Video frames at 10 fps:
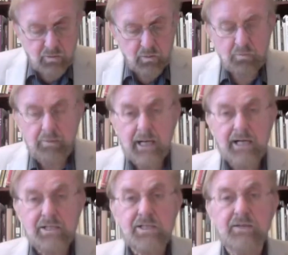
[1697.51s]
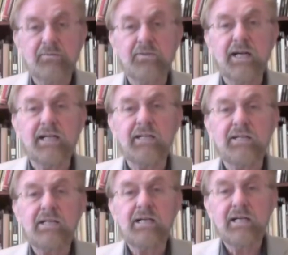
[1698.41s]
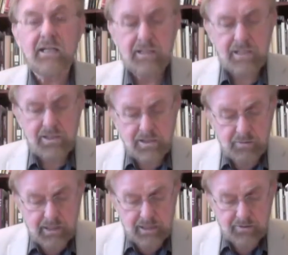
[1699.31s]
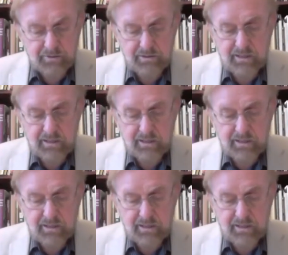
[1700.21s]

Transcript: will pass the final custom house,